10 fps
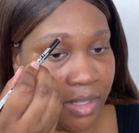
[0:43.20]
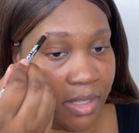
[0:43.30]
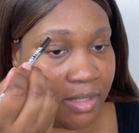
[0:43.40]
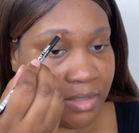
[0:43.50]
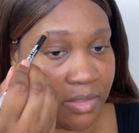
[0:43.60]

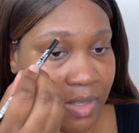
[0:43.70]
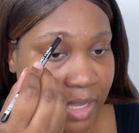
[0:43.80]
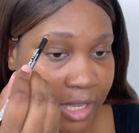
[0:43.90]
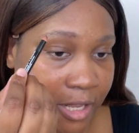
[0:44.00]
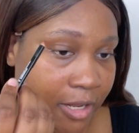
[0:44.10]
until I
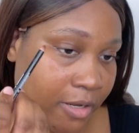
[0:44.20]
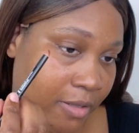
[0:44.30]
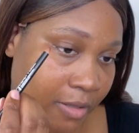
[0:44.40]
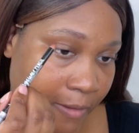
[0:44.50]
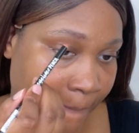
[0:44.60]
get
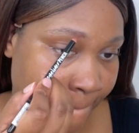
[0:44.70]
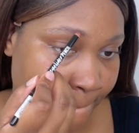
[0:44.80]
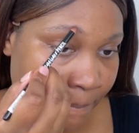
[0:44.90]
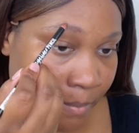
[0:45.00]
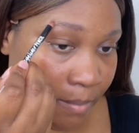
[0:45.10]

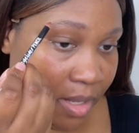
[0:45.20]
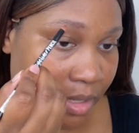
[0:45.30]
my,